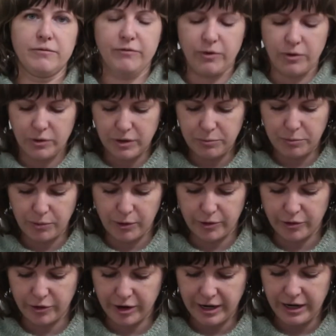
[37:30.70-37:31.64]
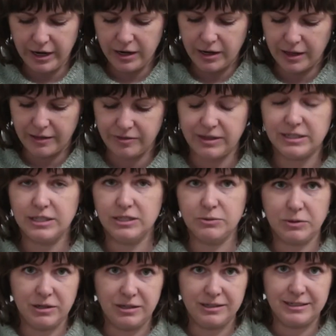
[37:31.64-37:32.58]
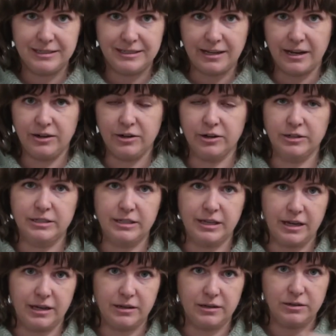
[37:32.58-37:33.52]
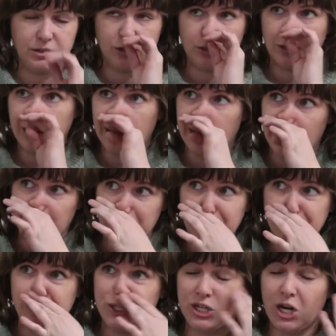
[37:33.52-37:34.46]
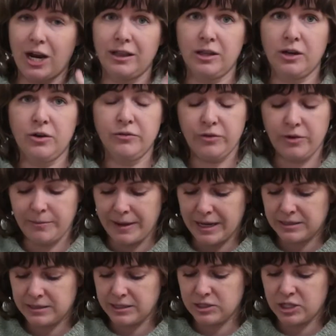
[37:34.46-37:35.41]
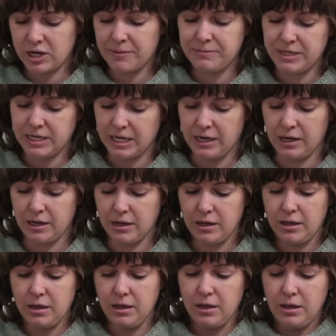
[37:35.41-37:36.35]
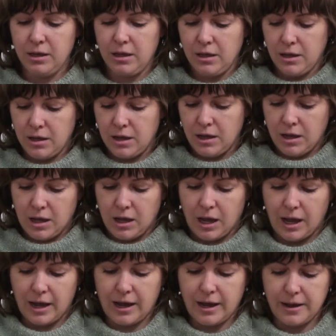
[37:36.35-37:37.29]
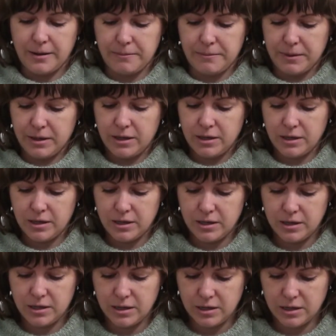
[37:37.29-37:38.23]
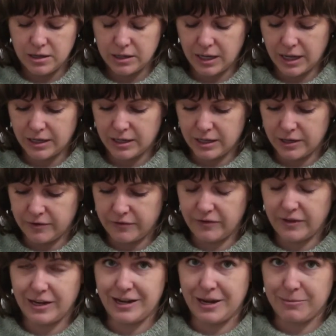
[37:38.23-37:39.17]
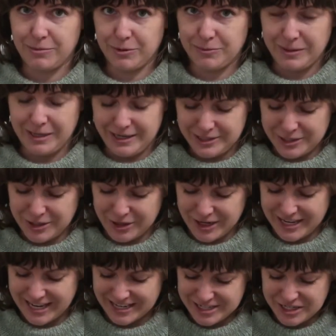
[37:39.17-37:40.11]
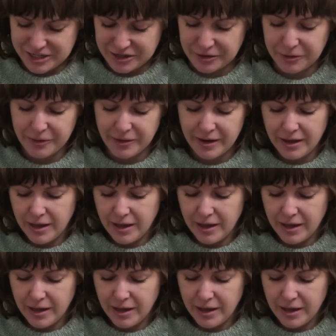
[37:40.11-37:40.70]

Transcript: Folk Embroidery. This is one of the designers that Shiloh from xstitchmd kind of enabled me to look into.